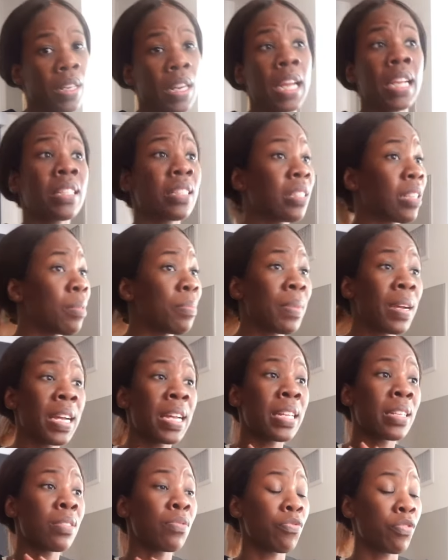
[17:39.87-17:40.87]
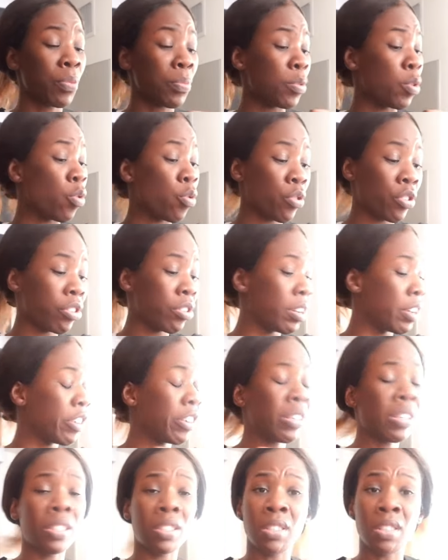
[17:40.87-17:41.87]
Niacinamide from The
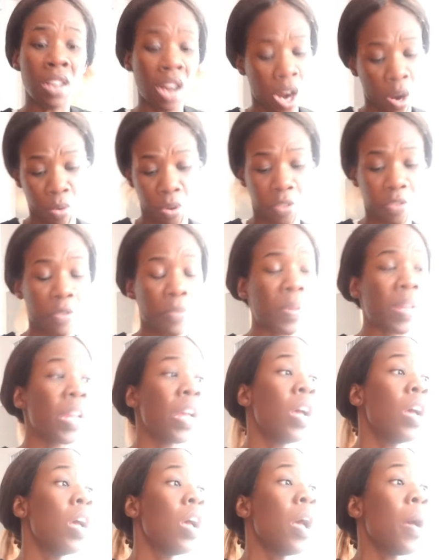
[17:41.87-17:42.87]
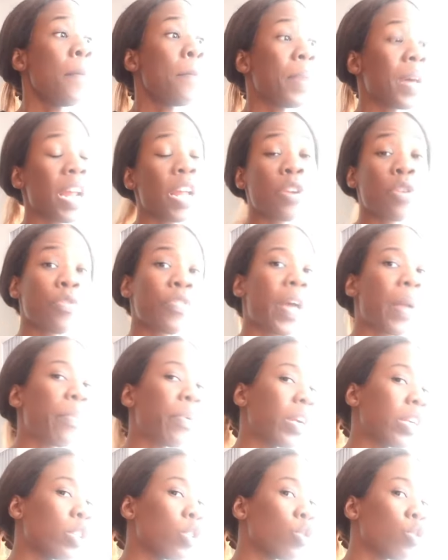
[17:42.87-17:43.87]
Ordinary does not work for me. But I know that
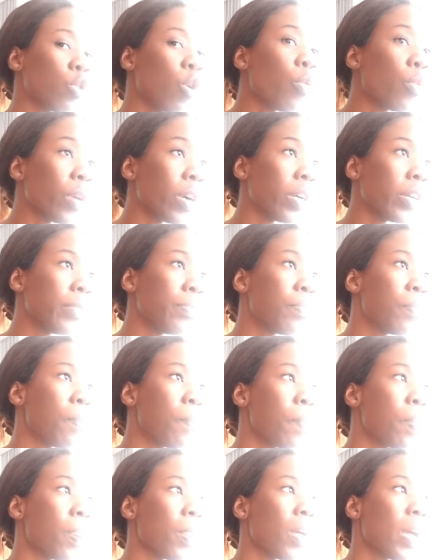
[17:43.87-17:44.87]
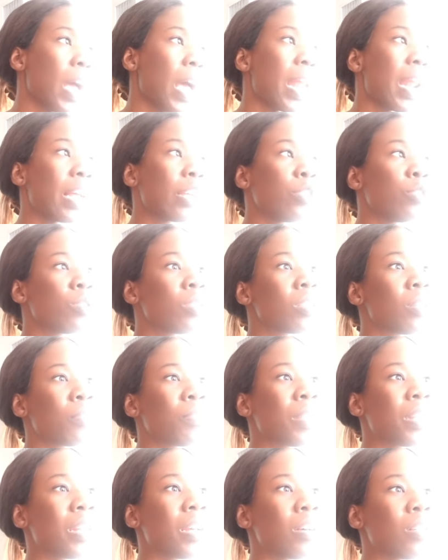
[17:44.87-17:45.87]
brand is so good. And I used
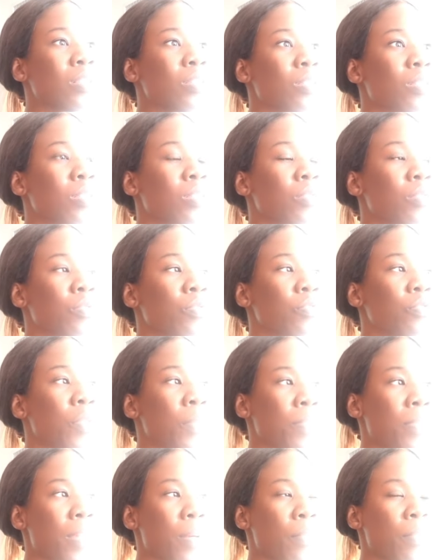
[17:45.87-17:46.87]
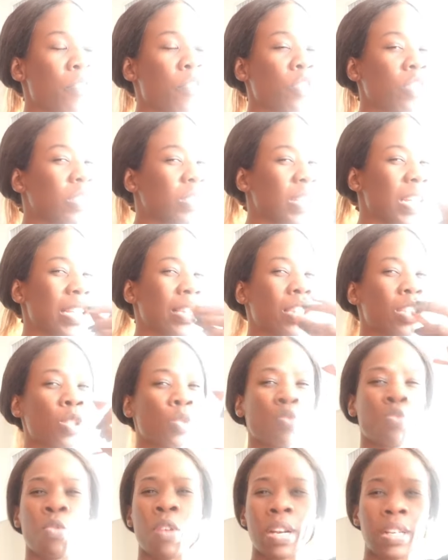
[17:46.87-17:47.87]
something else from them before. It's like
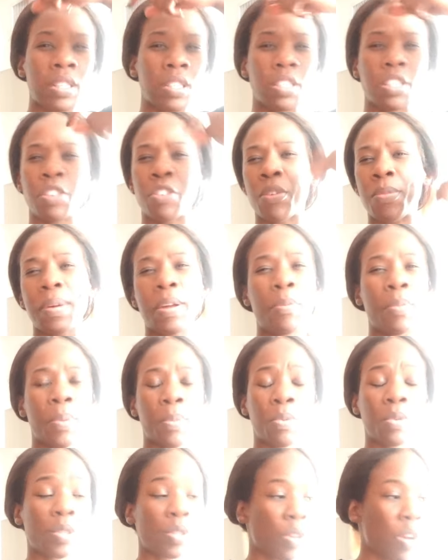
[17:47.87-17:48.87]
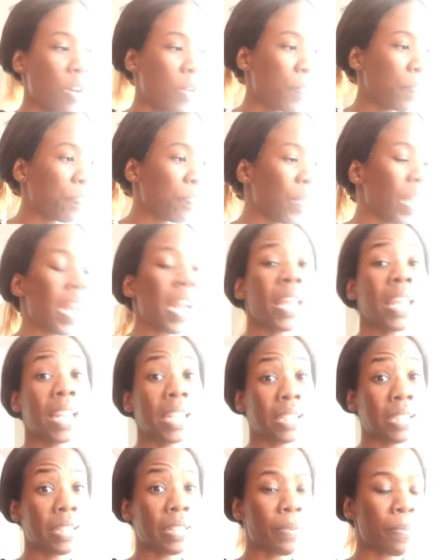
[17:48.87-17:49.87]
this red serum. I don't remember what it's called. And I
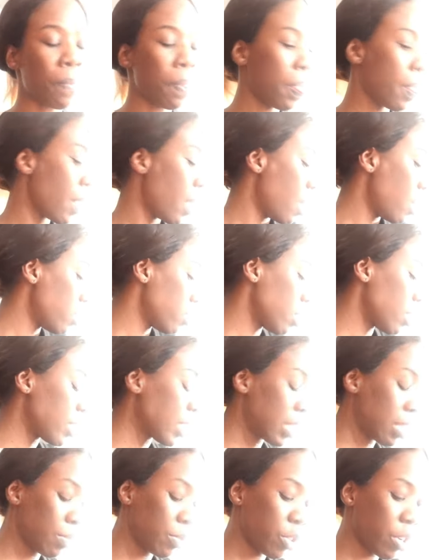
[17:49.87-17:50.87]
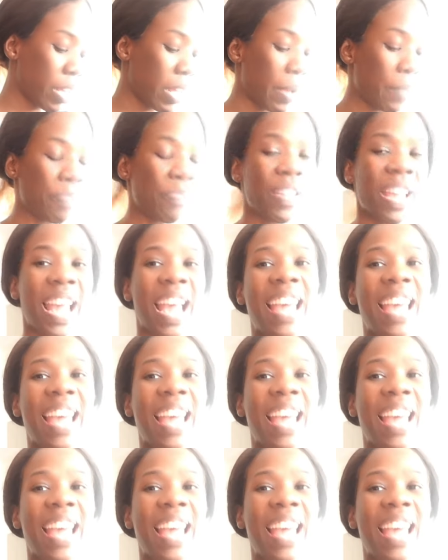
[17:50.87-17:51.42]
liked it. So I was like, let me try that.